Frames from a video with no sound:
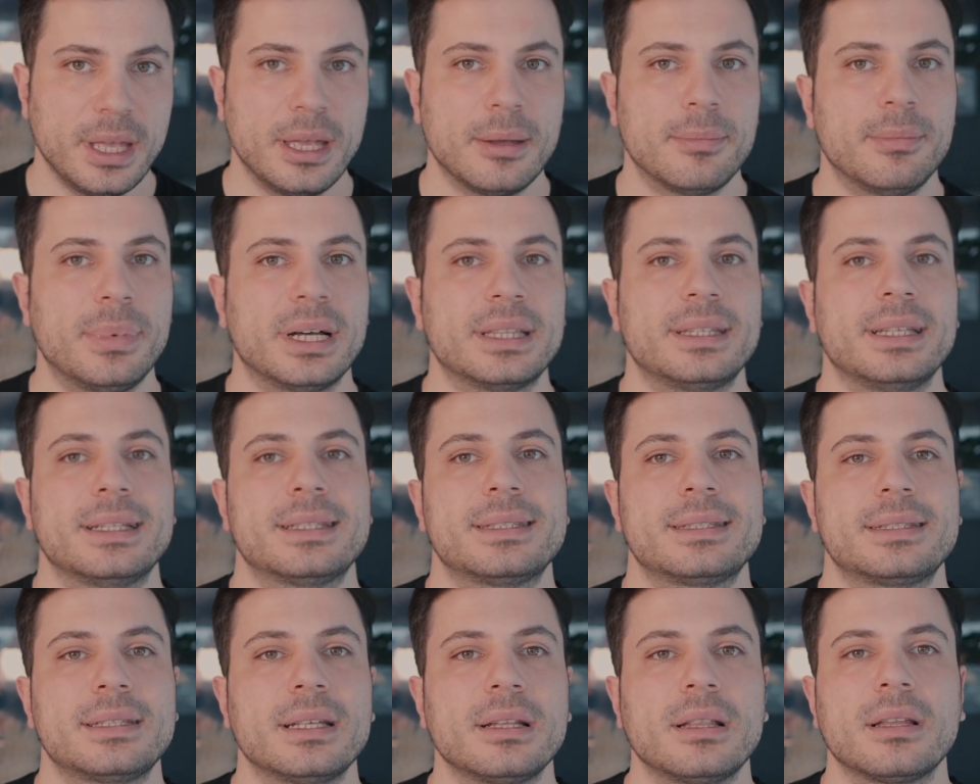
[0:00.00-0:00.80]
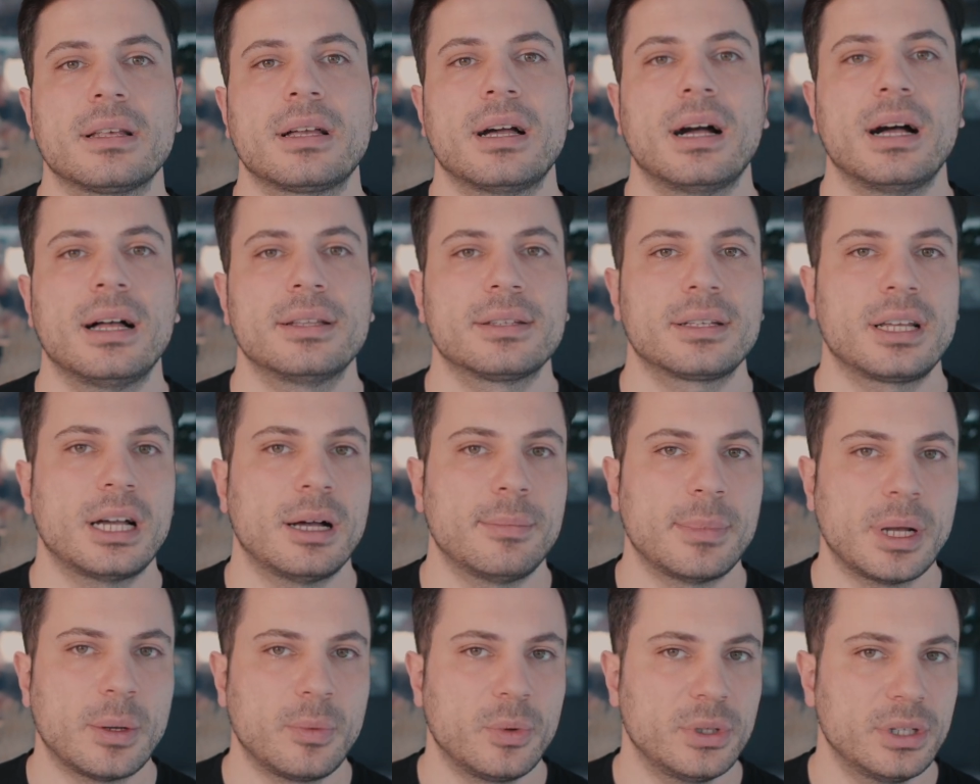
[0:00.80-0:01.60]
but it still can't
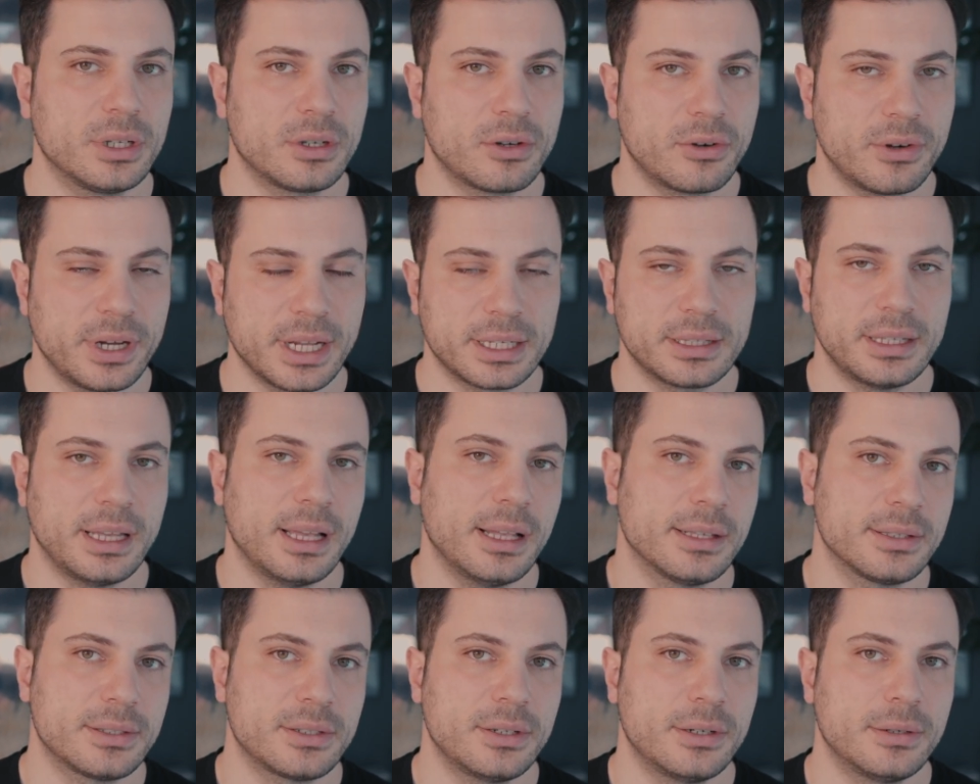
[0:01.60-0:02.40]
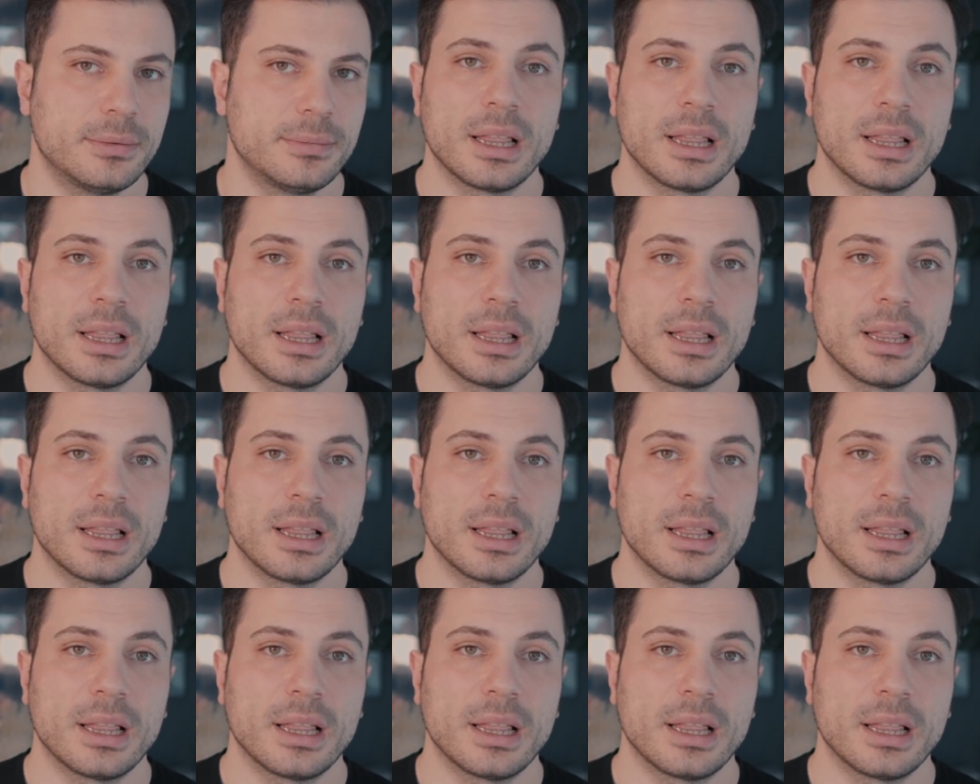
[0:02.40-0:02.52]
come up with a correct answer.